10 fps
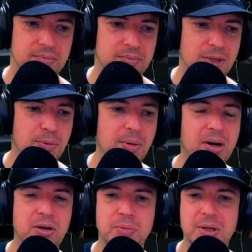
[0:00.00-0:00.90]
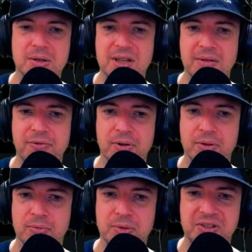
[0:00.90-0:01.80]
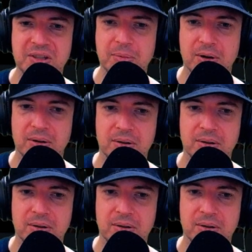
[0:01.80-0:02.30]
It's probably going to be the same for the Redeemer.